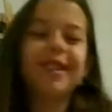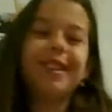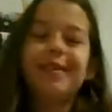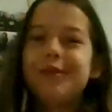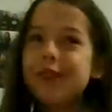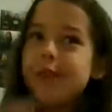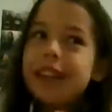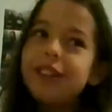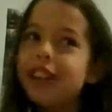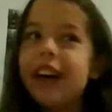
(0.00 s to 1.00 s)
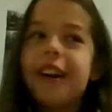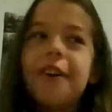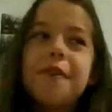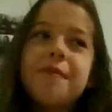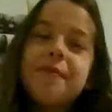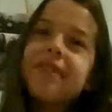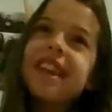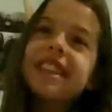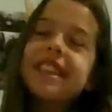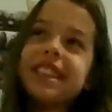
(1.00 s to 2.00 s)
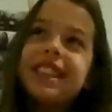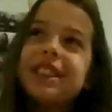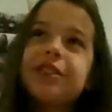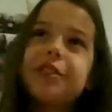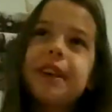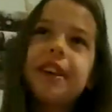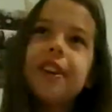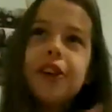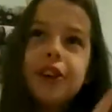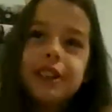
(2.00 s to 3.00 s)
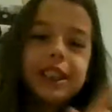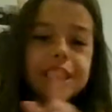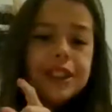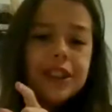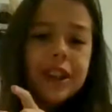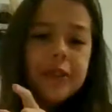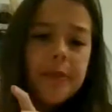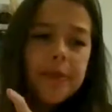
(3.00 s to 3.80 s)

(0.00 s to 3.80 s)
welcome to my channel. So this will be a little intro.